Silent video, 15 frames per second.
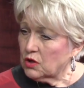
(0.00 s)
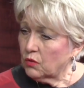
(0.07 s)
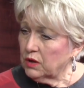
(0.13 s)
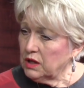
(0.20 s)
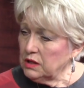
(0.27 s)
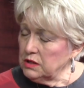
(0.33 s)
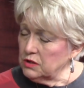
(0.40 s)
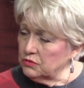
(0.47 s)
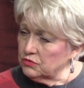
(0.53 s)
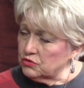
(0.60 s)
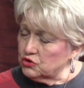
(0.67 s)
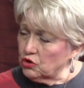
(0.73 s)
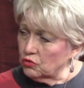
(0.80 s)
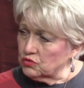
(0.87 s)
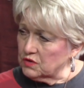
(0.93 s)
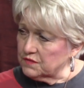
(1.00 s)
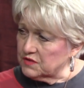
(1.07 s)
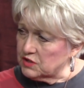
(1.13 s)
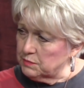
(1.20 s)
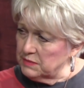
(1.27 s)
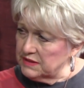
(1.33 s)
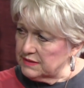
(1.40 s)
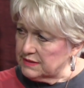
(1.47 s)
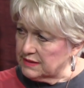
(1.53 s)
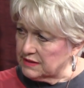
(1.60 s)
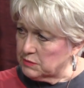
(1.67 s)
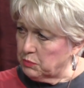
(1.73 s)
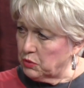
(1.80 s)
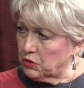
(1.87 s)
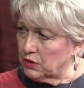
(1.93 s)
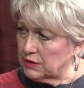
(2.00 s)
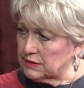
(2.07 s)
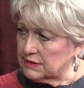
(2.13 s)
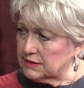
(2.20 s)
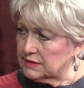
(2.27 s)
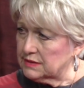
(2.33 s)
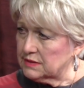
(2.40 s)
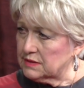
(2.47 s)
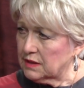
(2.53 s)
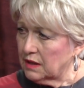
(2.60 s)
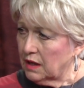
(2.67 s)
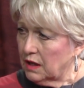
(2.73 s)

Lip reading: he used Joseph Smith's experiences